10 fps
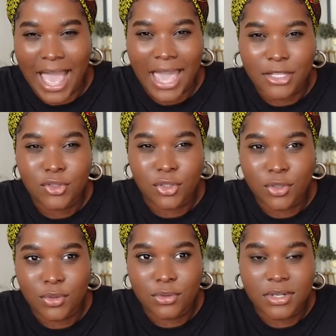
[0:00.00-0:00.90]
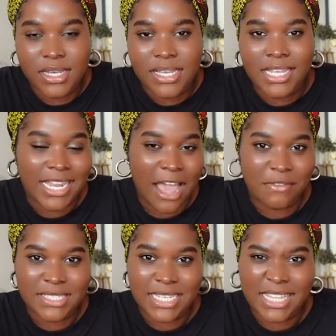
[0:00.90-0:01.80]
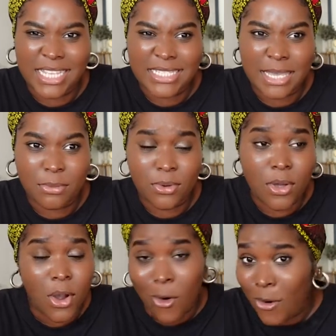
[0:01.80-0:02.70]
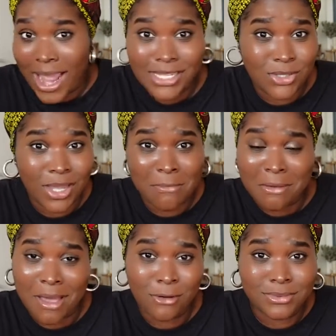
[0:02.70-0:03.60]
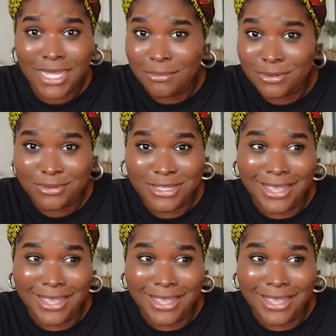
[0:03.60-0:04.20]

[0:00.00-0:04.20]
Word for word: I too can have a seat at that table, or I too can make my own table.